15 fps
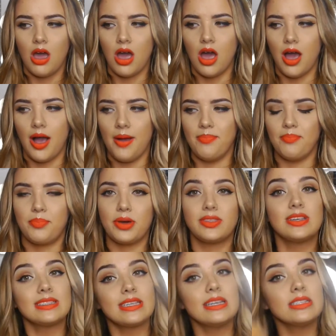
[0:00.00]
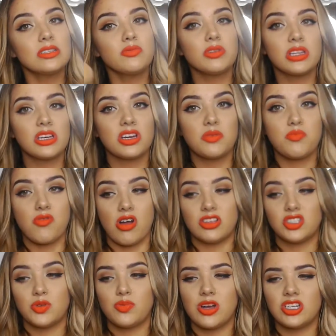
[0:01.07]
Um, but this is a really good
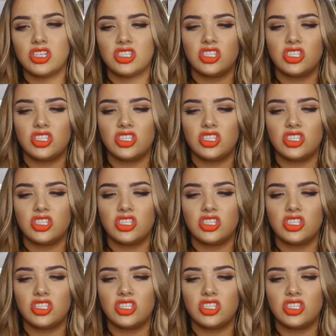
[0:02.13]
bronzer brush.